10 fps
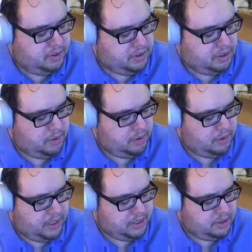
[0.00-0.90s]
so
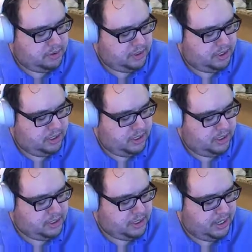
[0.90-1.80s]
eccentricity
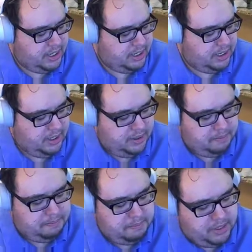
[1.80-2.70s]
is a
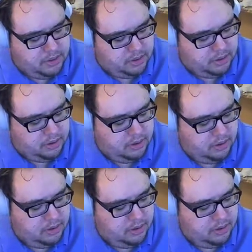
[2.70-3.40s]
measure